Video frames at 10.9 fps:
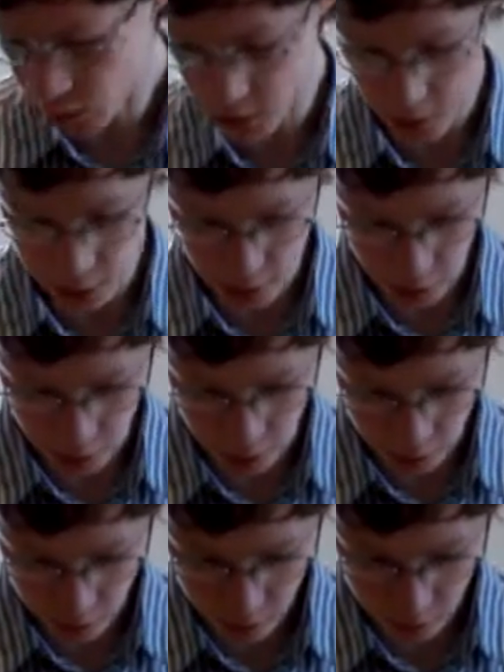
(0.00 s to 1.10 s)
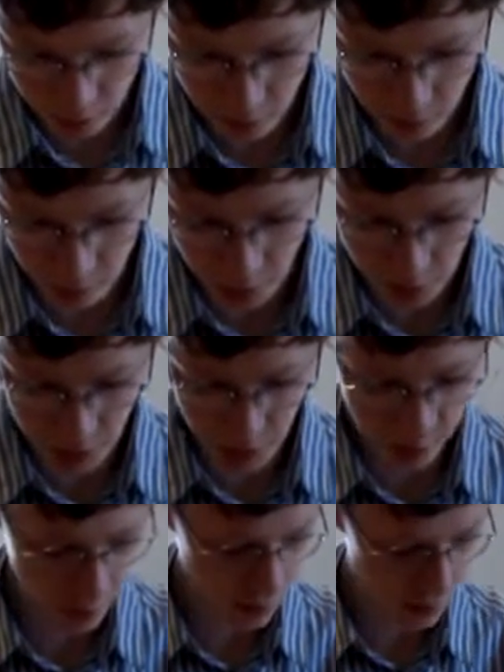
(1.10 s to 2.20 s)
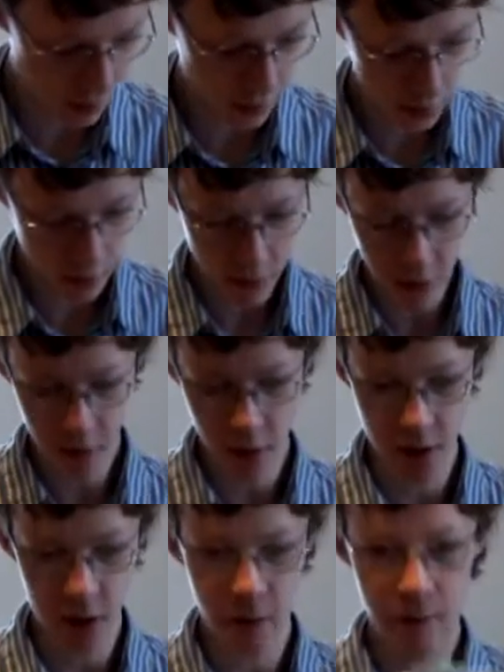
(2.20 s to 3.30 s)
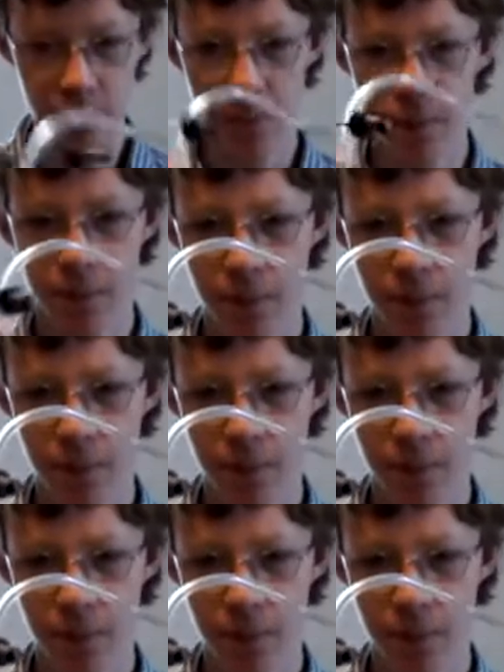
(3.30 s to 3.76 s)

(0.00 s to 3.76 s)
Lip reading: I guess I could show you this 3K tank. Hook it up.